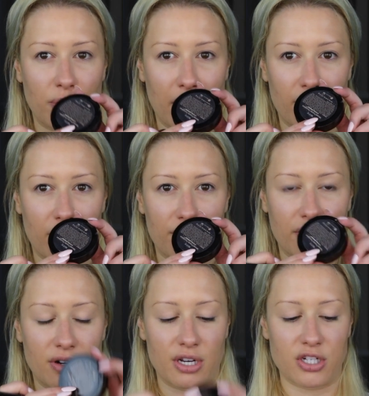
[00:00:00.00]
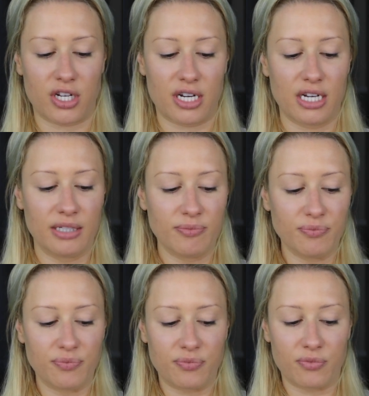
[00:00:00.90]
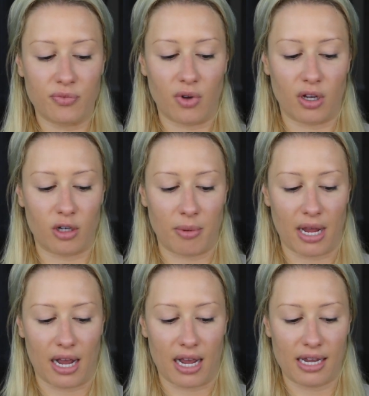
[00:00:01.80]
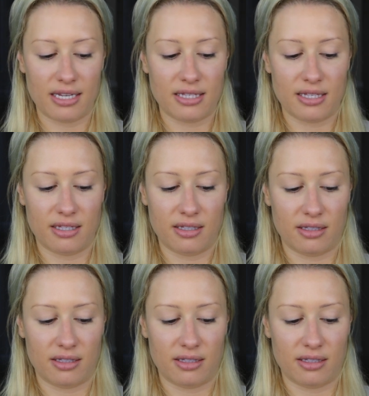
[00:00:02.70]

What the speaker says: Powder Foundation. under my eyes.